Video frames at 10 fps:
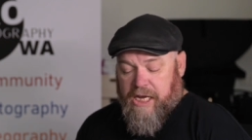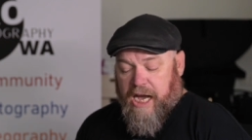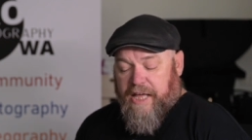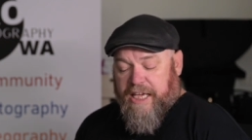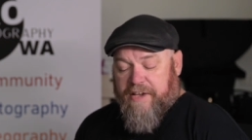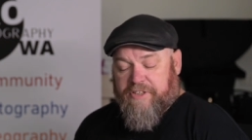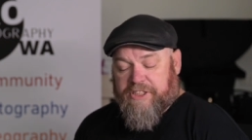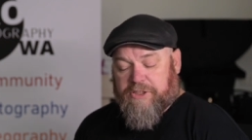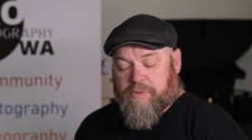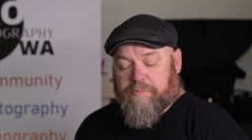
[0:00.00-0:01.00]
Other
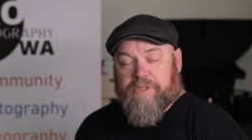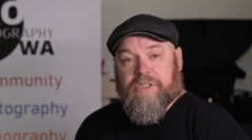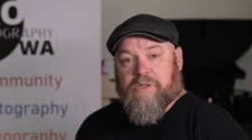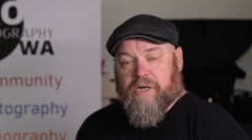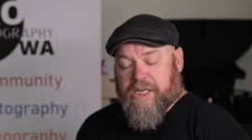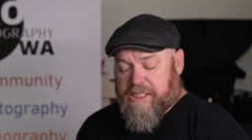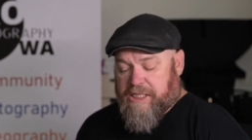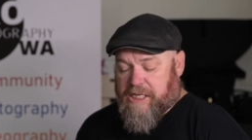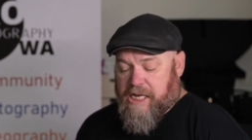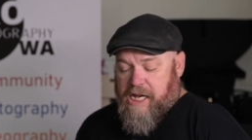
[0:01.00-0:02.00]
evidence will be required,
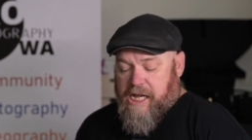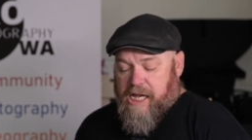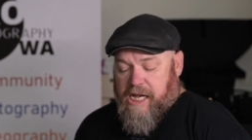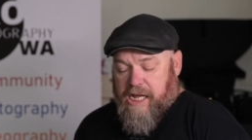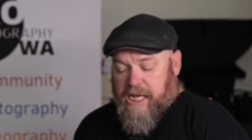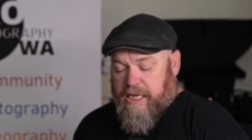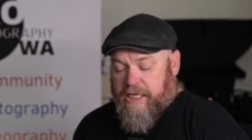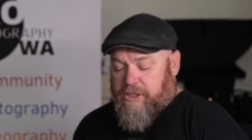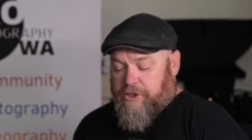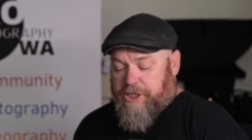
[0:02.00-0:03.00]

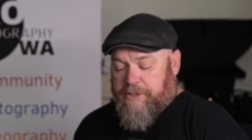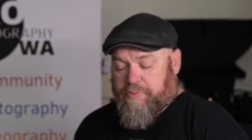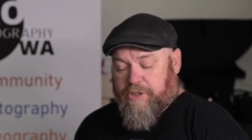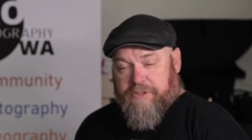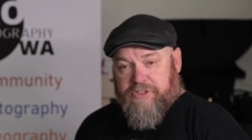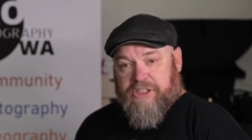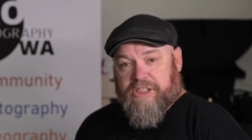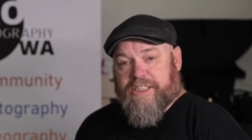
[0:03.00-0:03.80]
including proofs,